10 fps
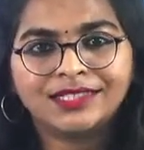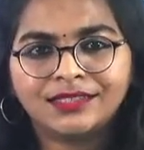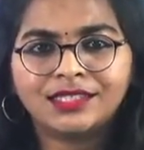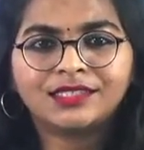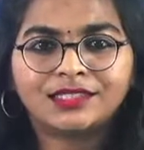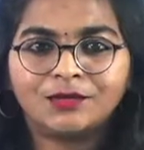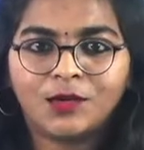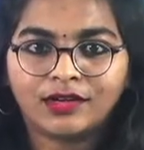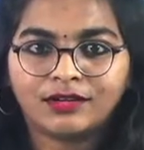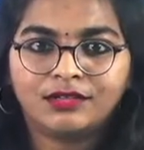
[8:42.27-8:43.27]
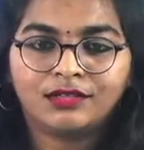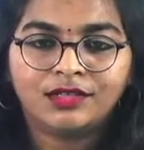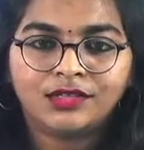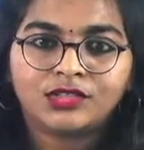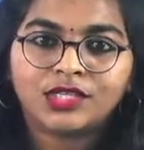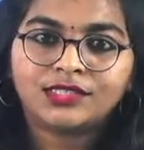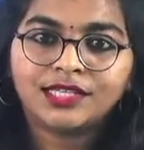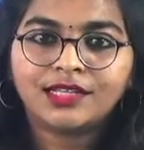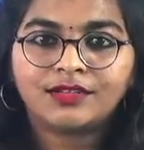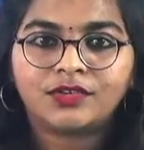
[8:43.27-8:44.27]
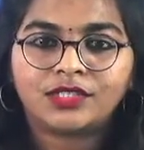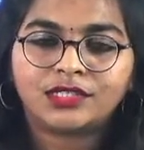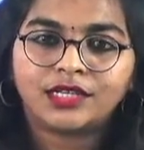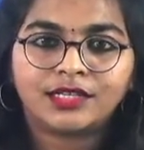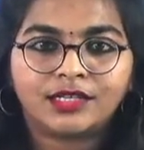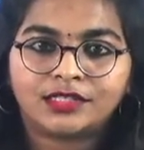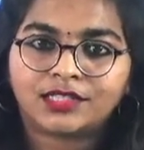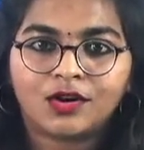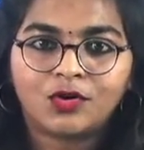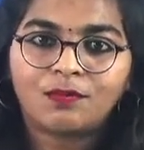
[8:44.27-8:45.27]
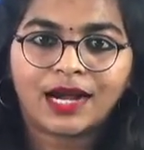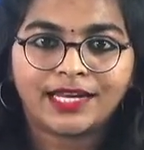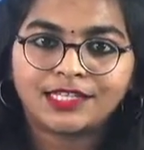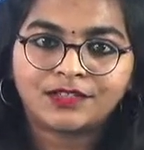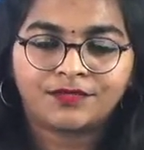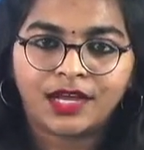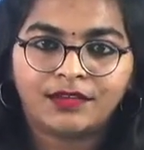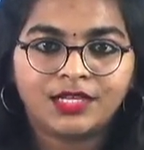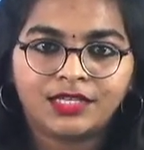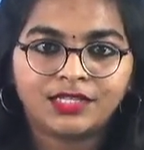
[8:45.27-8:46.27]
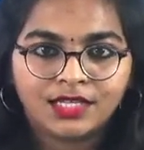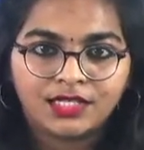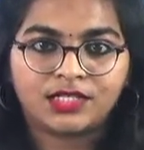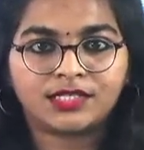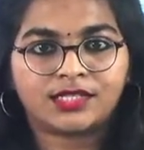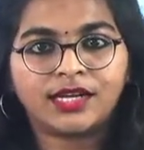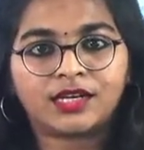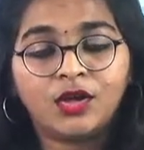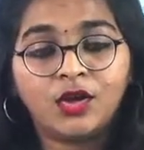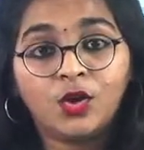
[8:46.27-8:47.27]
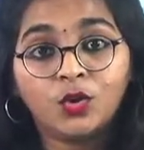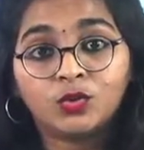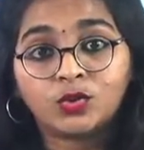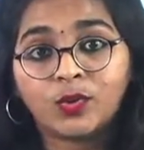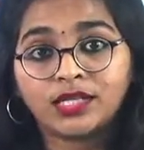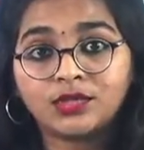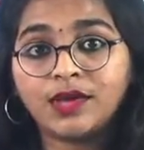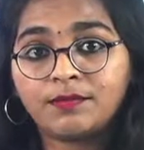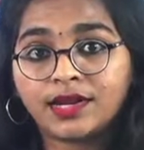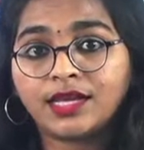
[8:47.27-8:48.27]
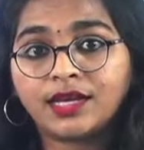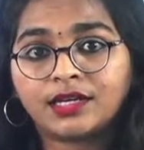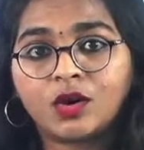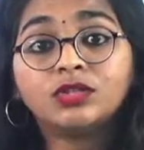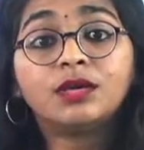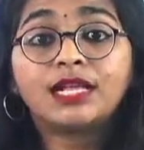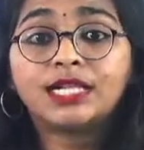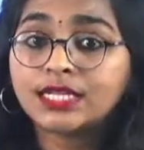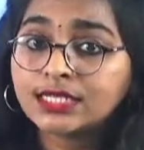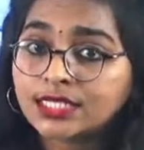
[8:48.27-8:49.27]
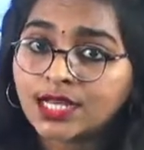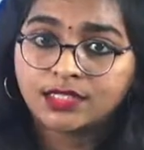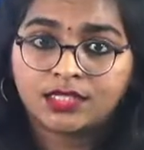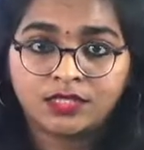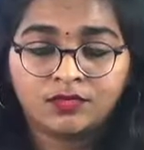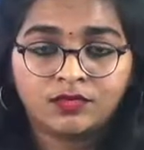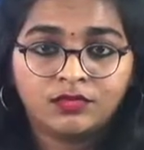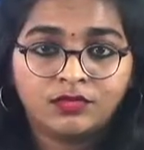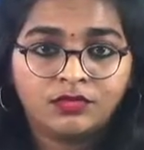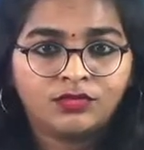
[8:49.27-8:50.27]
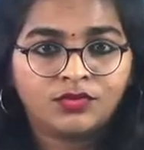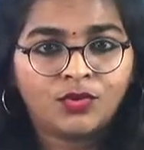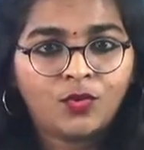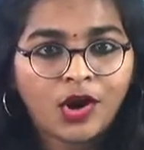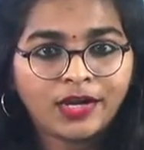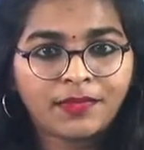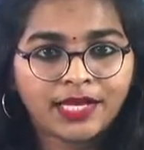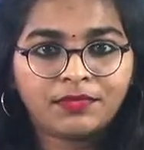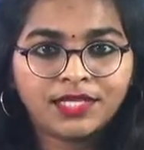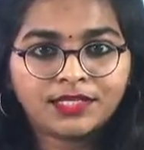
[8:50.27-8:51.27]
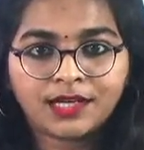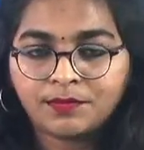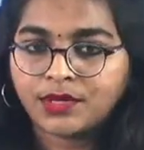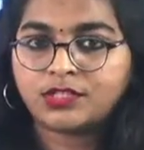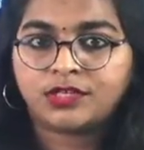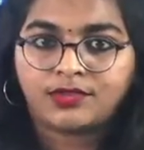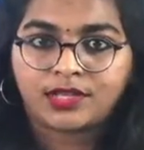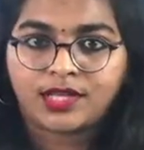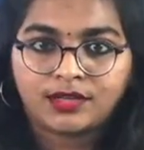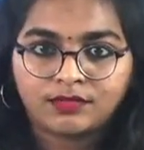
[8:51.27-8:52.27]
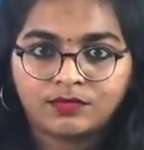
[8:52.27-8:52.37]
Just come on. So inside the refrigerator, it is around -5 degrees Celsius, right? So once we are bringing it out, the melting starts. So what might be the temperature for that?